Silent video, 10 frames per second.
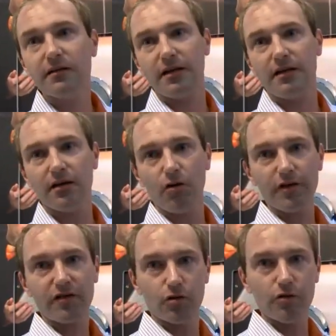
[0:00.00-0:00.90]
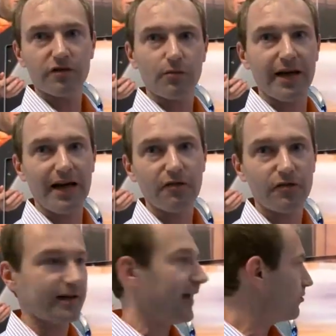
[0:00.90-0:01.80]
the, all the tools that we have,
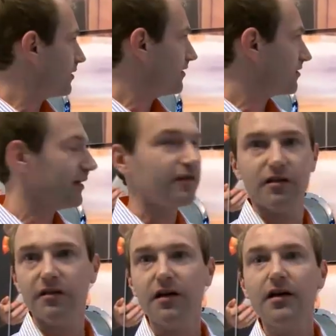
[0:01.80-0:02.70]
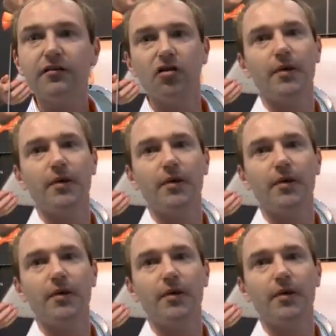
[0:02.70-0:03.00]
like echo cancellation, two